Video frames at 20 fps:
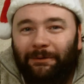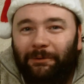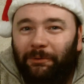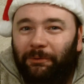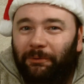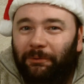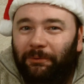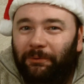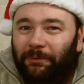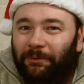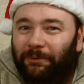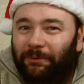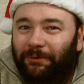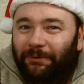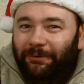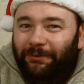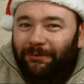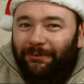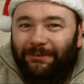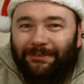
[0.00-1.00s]

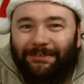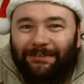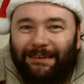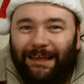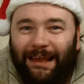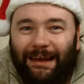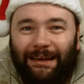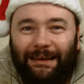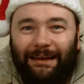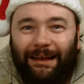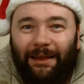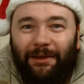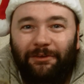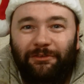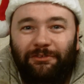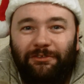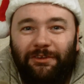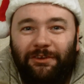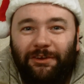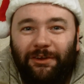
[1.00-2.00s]
Oh, it's getting
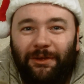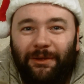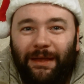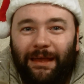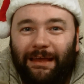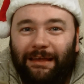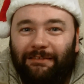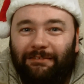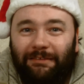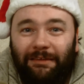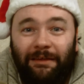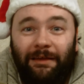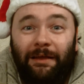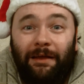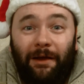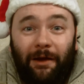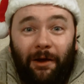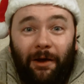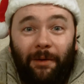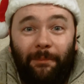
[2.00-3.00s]
close to New Year's.
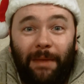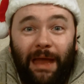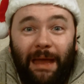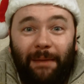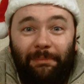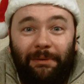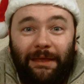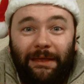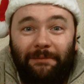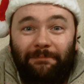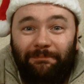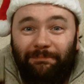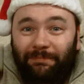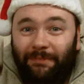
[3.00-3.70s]
I'm happy.